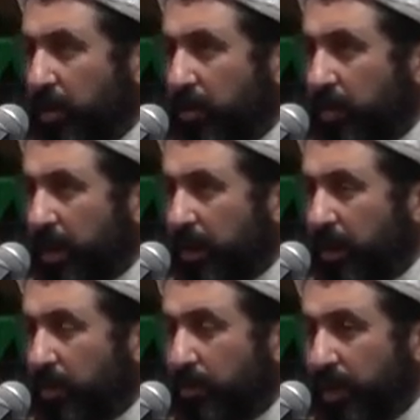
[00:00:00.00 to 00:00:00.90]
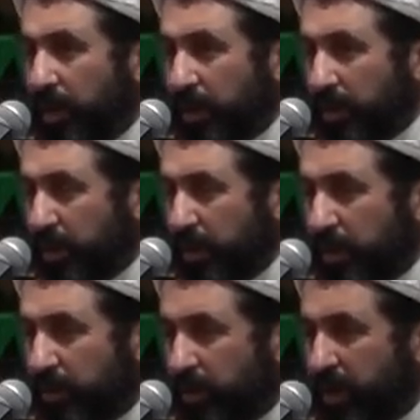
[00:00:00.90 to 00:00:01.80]
May Allah bring in
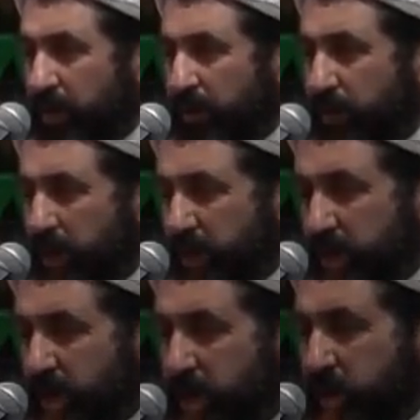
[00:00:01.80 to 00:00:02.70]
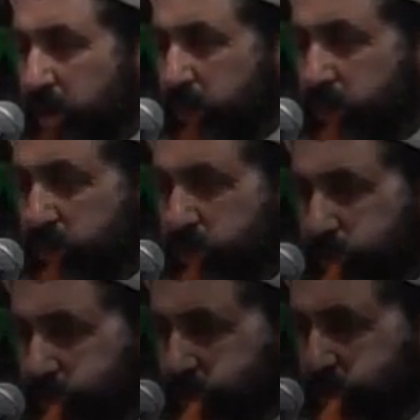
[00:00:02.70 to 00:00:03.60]
this month of Ramadan
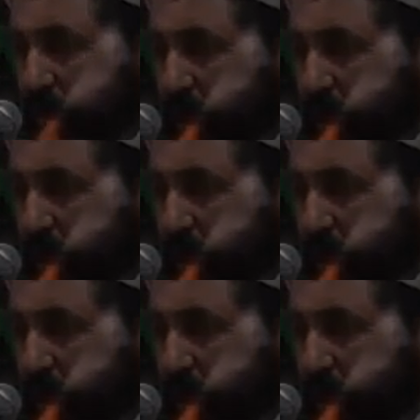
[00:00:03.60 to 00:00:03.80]
prosperity,